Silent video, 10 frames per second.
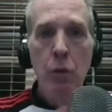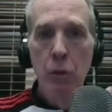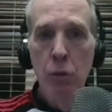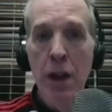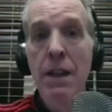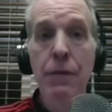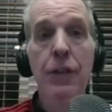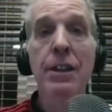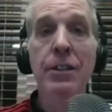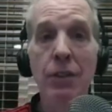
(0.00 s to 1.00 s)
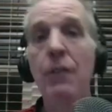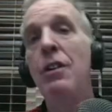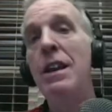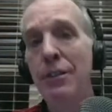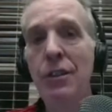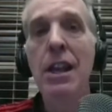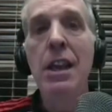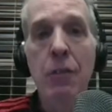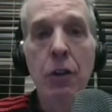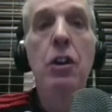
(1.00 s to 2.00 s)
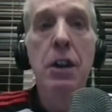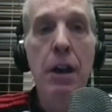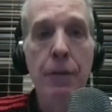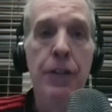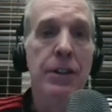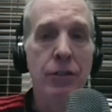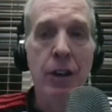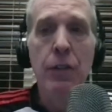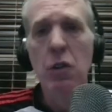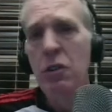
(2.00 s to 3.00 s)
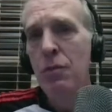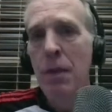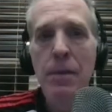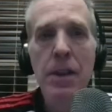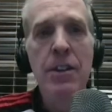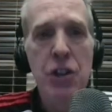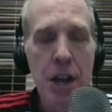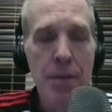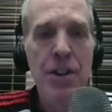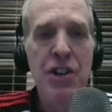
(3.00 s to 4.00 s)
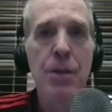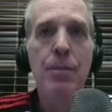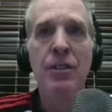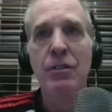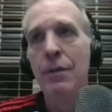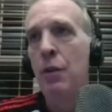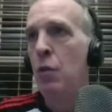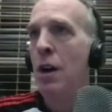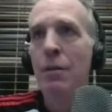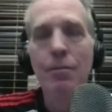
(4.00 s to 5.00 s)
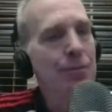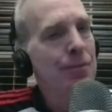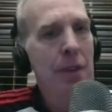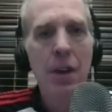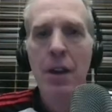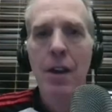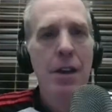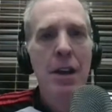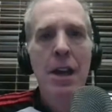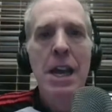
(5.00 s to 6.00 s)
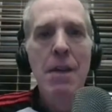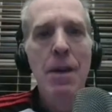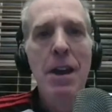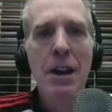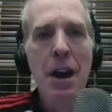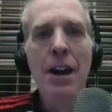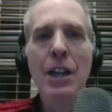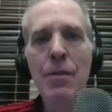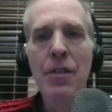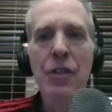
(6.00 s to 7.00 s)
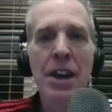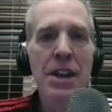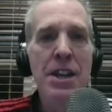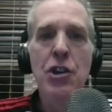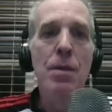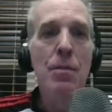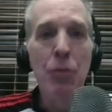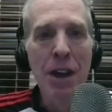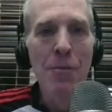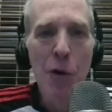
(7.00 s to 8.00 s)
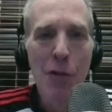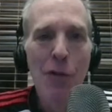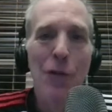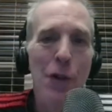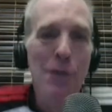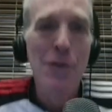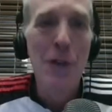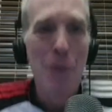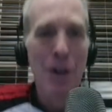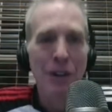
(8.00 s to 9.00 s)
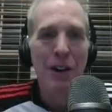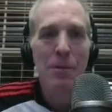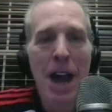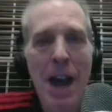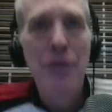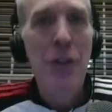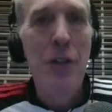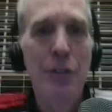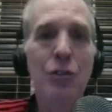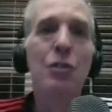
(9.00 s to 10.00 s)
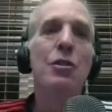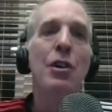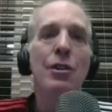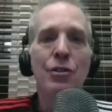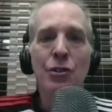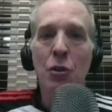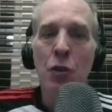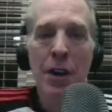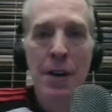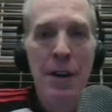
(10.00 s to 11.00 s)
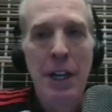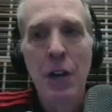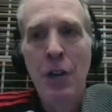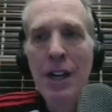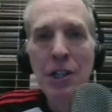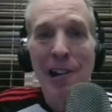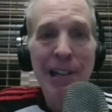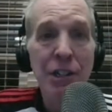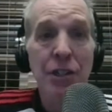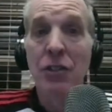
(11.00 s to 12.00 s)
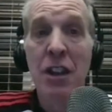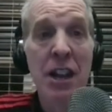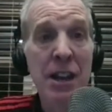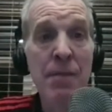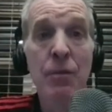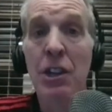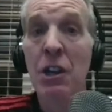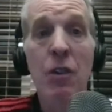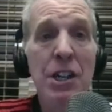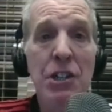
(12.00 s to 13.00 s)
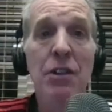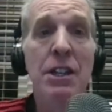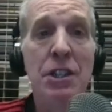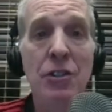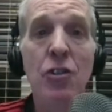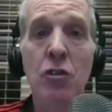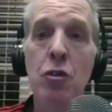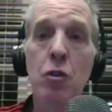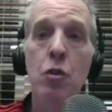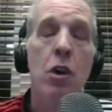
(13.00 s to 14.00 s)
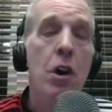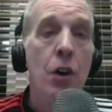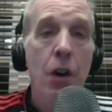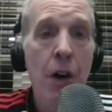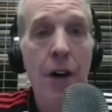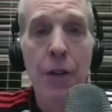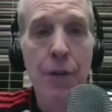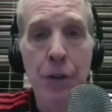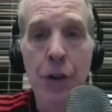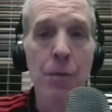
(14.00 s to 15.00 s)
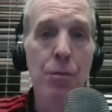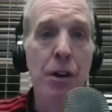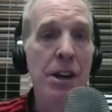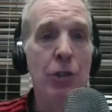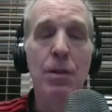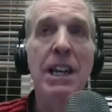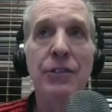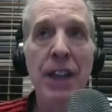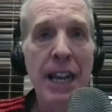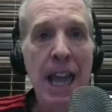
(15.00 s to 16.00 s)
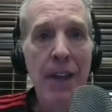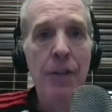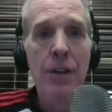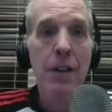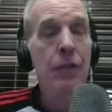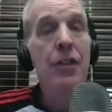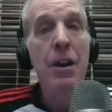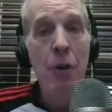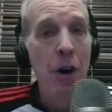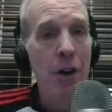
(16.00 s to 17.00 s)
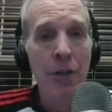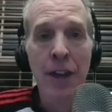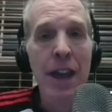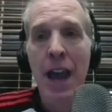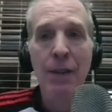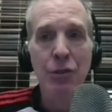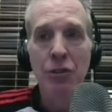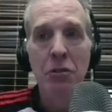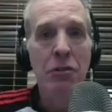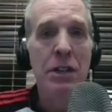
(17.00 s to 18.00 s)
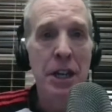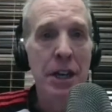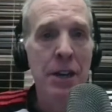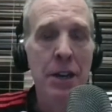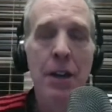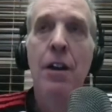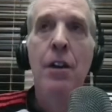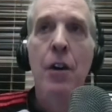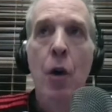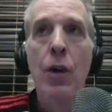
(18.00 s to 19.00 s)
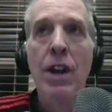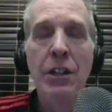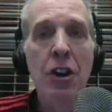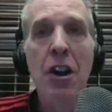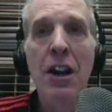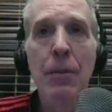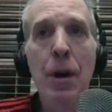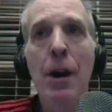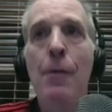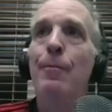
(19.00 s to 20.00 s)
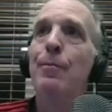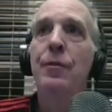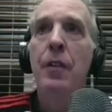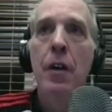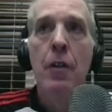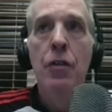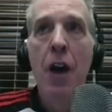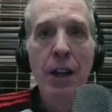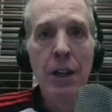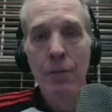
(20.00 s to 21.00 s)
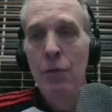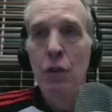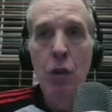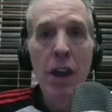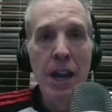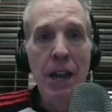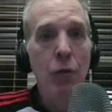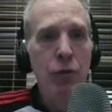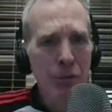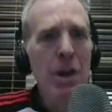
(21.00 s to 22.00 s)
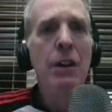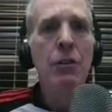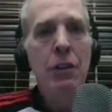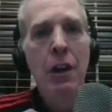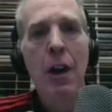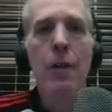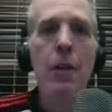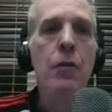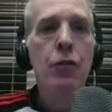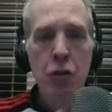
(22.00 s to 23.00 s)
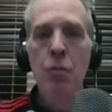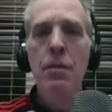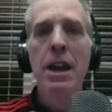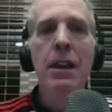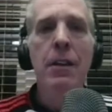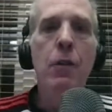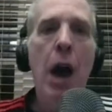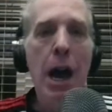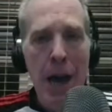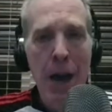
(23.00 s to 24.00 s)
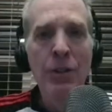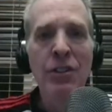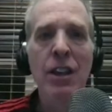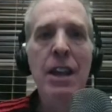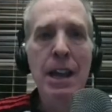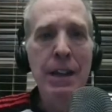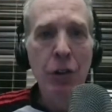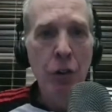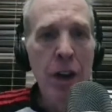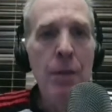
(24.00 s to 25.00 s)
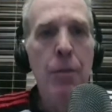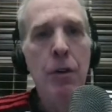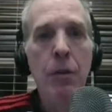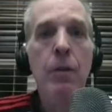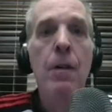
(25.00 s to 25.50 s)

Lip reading: ready for this level? Is he good enough for this level? Or is maybe the championship his level? Well, he made an argument that he should be playing more for Fulham Football Club after those 2 goals. So congratulations to him. Congratulations to all the Fulham players because they gave it their all. They absolutely did. We can talk about not creating too many, I would say, incredible